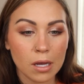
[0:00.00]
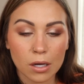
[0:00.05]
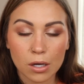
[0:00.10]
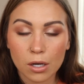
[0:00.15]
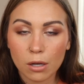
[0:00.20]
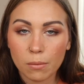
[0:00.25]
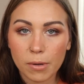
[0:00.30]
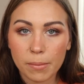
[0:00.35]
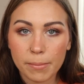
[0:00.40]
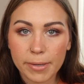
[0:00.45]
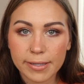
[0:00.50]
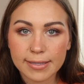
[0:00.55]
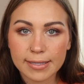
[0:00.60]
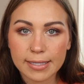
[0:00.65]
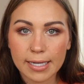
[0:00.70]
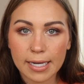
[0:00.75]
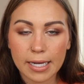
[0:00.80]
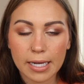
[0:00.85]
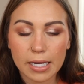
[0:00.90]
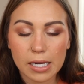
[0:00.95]
could be my
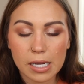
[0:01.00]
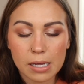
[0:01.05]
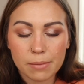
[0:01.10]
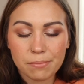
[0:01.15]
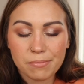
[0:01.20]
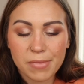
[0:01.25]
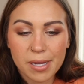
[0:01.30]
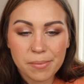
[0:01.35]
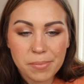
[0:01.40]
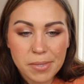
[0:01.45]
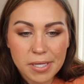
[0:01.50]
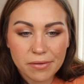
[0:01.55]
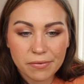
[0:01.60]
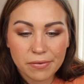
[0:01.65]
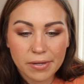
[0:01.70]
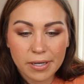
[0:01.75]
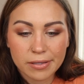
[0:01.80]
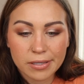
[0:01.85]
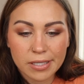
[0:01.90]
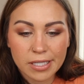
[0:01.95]
skin, it might be the
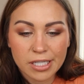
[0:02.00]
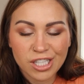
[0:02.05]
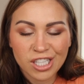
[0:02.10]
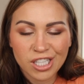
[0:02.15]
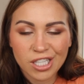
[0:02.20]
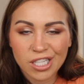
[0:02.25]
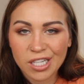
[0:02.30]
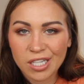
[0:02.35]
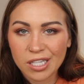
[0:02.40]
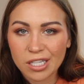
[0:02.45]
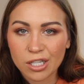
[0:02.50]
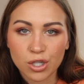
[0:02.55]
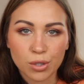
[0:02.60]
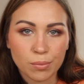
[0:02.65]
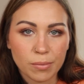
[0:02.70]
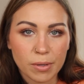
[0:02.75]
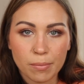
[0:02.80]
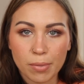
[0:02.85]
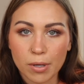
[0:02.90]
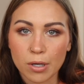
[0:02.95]
foundation, it
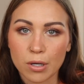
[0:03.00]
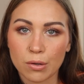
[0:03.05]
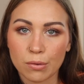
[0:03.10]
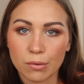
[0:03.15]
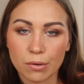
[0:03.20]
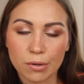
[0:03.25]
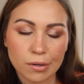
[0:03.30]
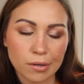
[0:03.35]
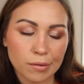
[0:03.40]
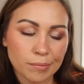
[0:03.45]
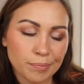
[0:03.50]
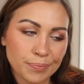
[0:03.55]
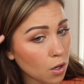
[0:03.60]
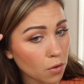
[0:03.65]
could be both.